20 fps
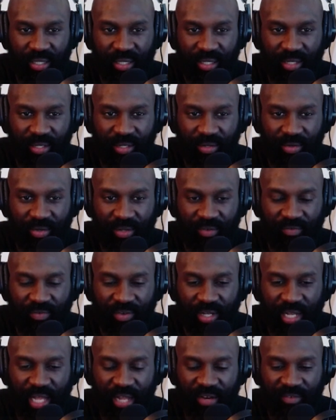You know, and
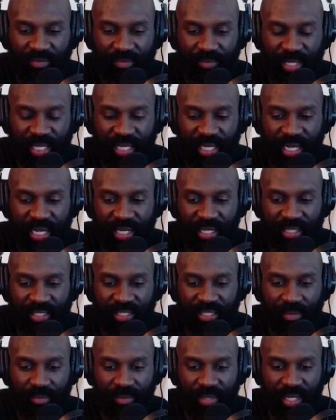for a lot of them, they can't
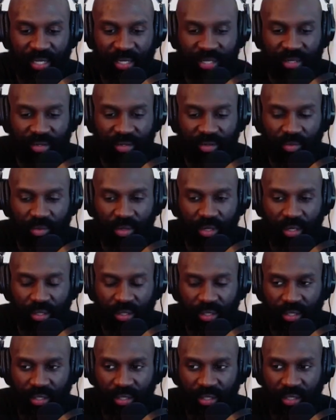accept that they're no
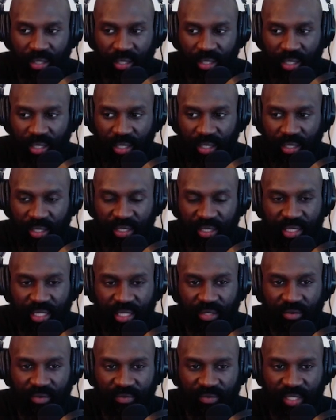longer the
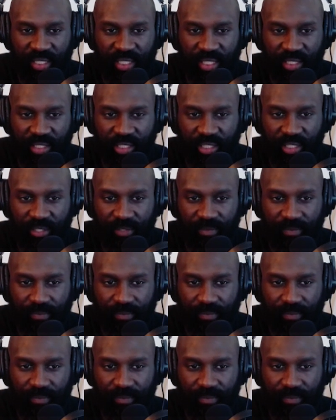center of attention.